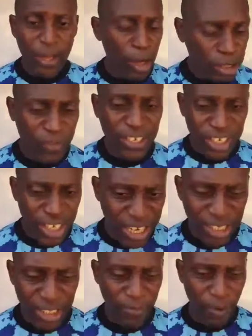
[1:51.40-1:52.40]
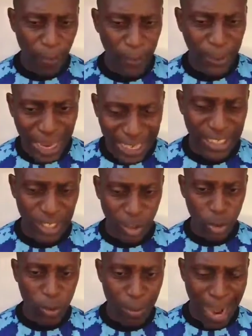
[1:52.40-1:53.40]
Don't even change from pellet
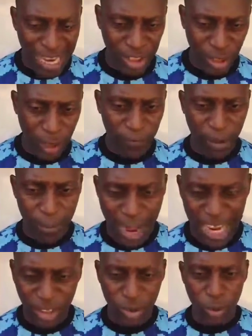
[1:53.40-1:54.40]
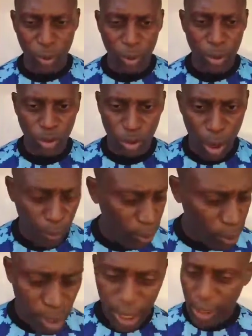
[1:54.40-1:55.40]
to mash or from mash to
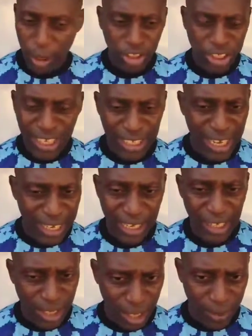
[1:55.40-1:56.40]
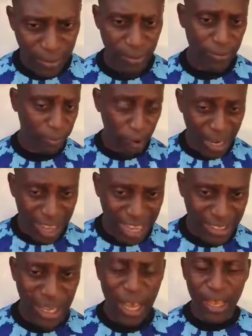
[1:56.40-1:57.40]
stumble. Don't change it easily for
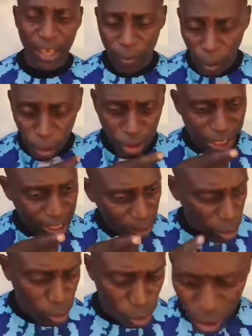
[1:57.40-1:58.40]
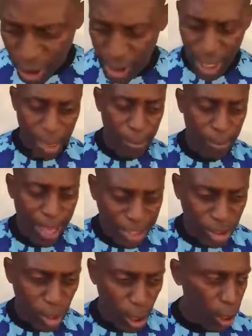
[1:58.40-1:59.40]
layers. If you want to change, what you do is
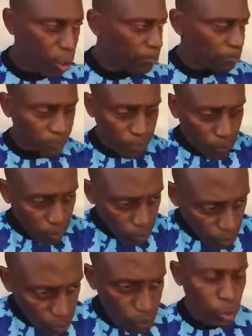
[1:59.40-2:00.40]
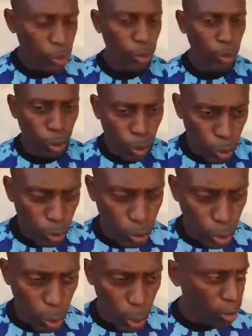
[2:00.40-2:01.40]
make sure you
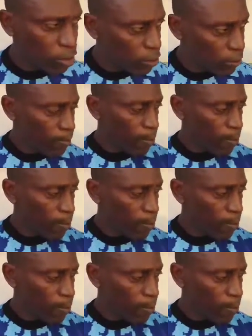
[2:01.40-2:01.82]
do what?